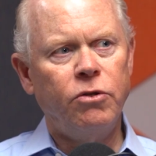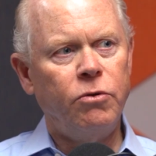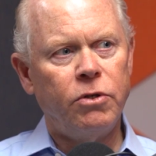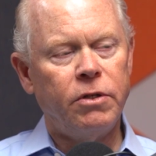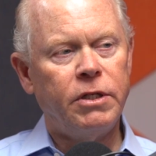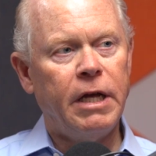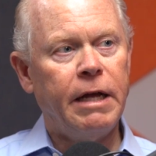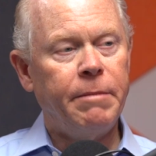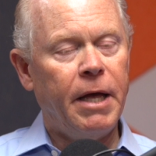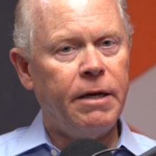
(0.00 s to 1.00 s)
news all the
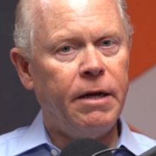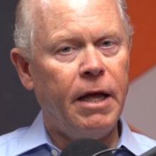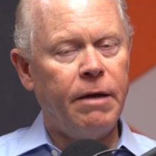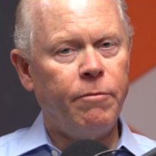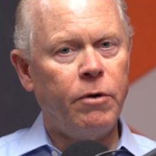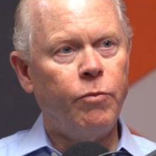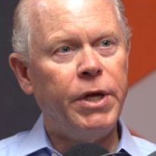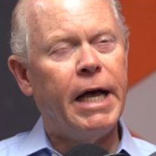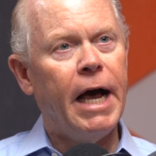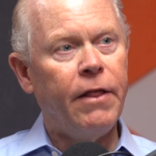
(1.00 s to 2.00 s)
time. And when we
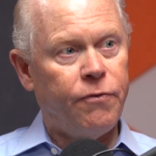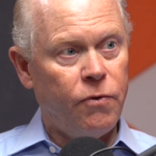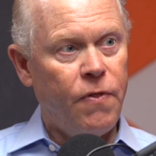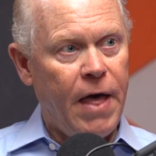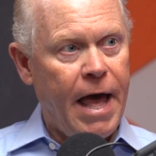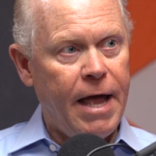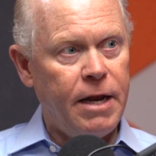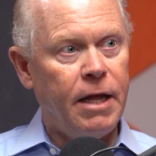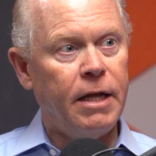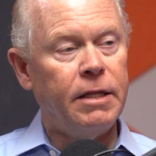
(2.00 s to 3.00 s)
got through
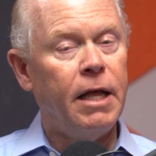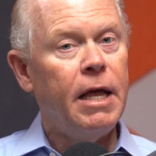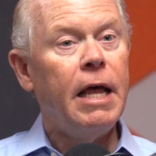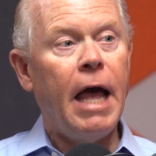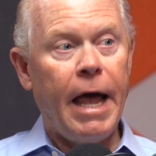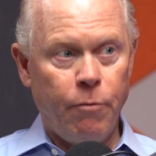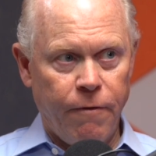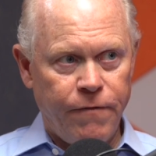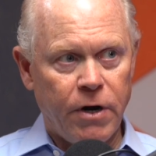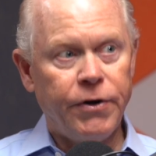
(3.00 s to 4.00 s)
that and we're
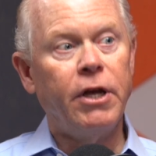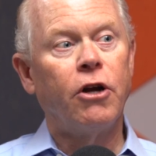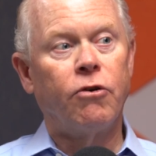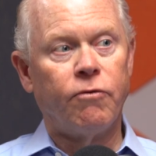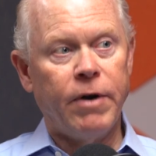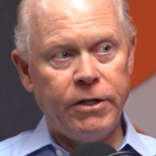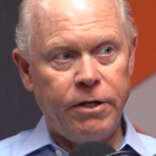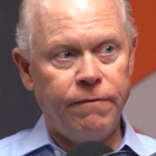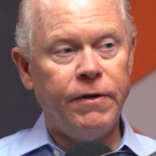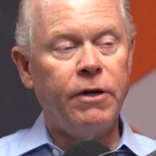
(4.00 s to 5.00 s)
very
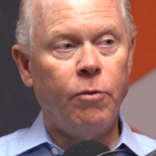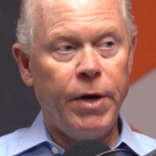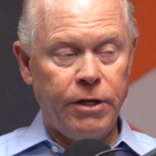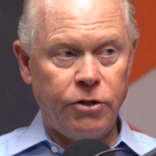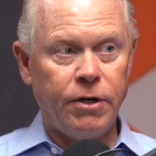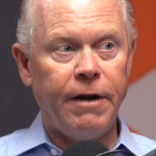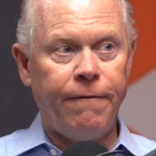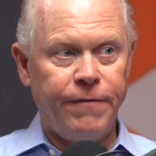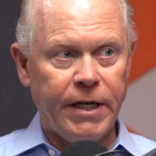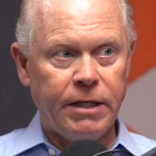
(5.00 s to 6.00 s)
aggressive in a way to try to
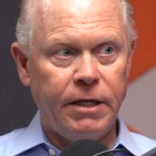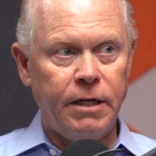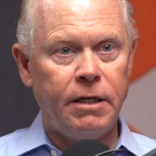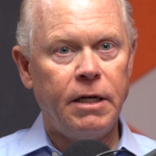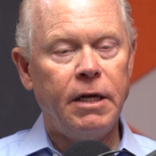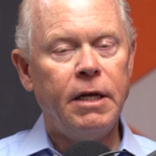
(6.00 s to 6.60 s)
fix it,